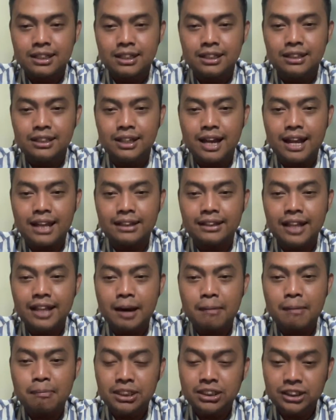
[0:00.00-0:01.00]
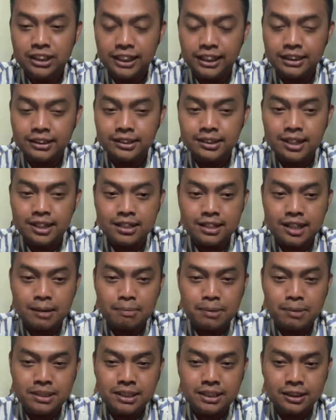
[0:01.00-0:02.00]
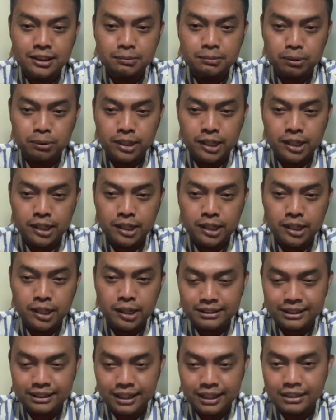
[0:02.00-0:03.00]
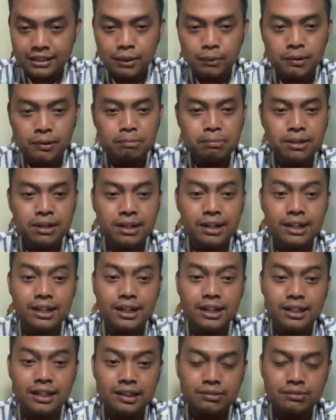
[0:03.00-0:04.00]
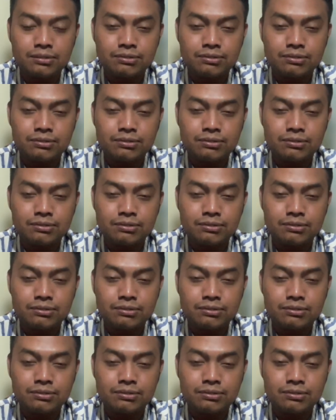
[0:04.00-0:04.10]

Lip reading: The enthalpy change is product minus reactant, will be negative.